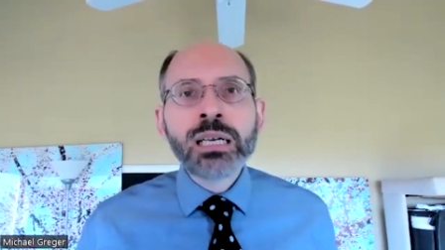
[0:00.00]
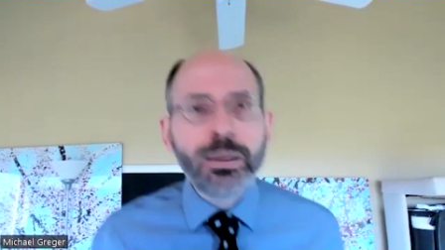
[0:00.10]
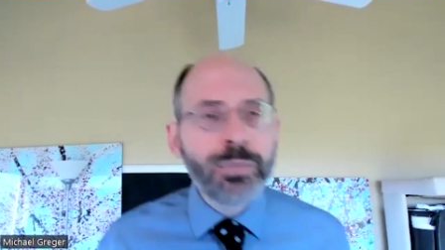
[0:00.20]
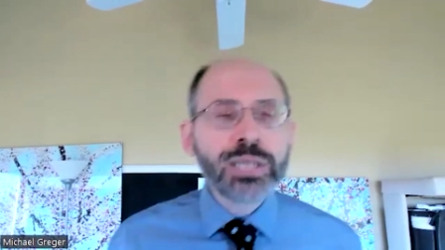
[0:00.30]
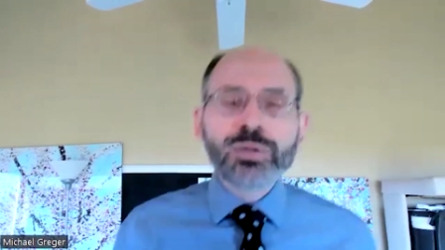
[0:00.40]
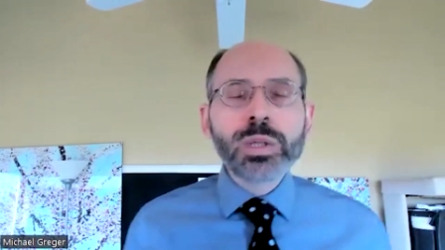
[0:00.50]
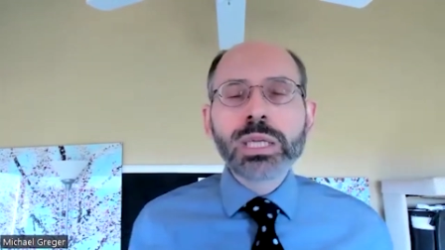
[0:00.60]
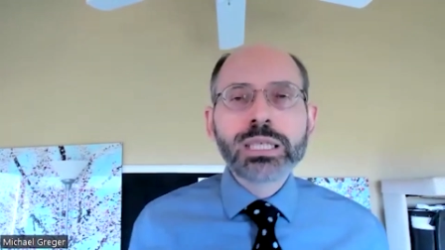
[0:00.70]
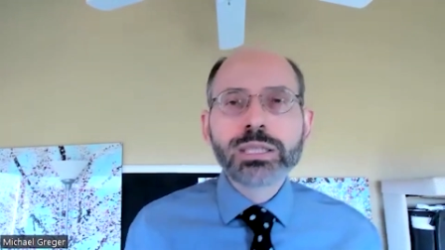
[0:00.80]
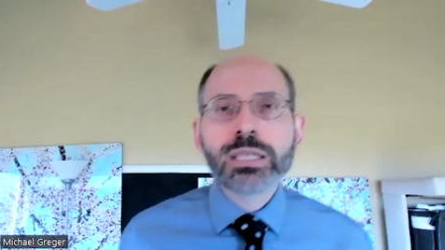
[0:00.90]
it's really
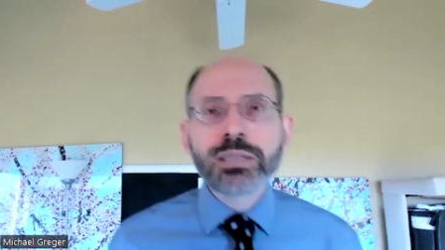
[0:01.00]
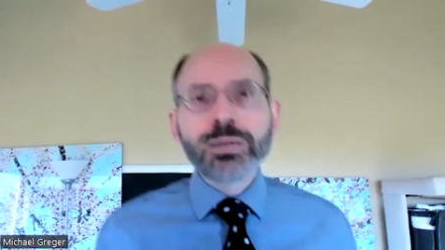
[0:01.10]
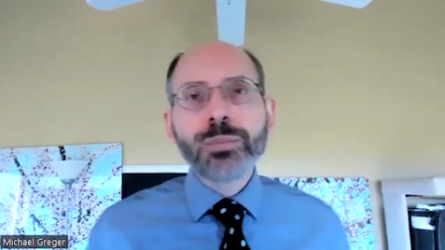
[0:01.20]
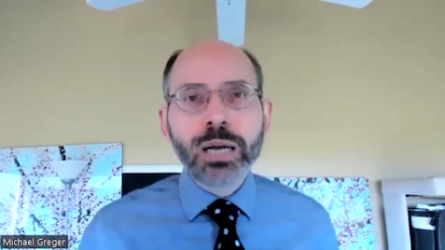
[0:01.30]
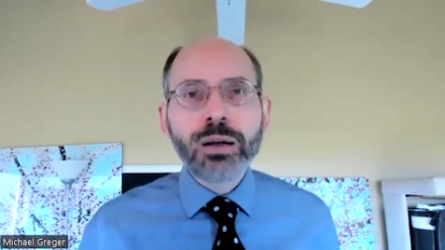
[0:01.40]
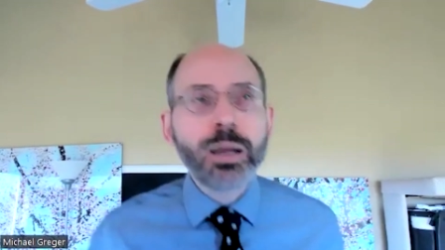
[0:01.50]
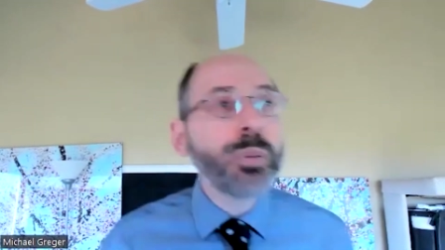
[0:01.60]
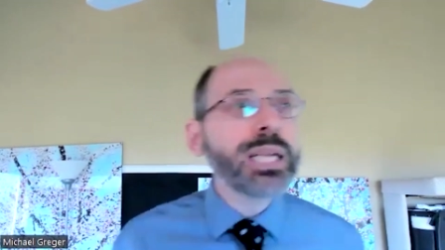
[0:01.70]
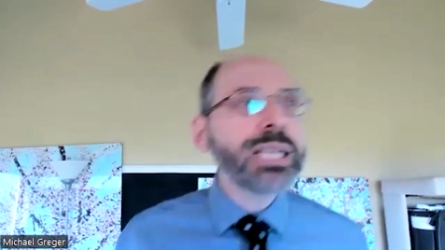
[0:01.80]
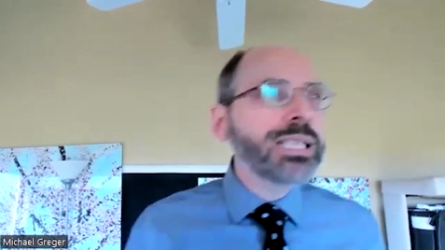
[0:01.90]
just about, but
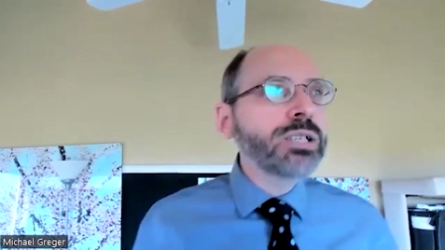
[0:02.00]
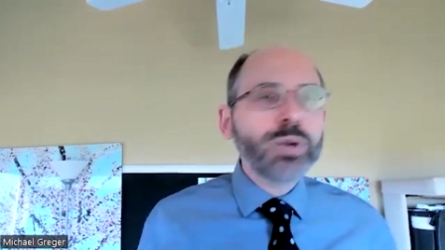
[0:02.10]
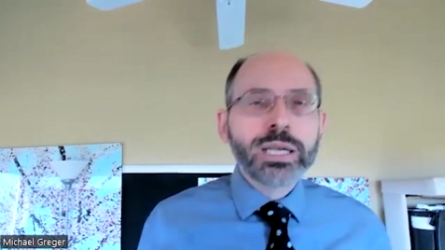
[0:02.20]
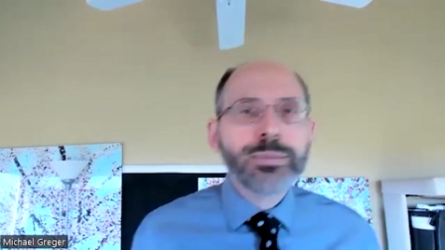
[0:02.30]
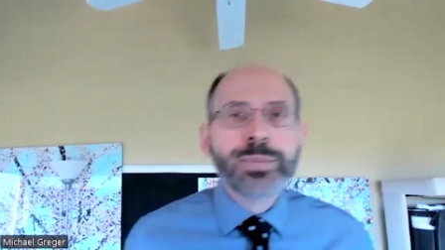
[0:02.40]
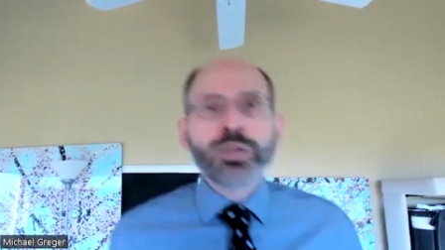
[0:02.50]
it's interesting. I mean, no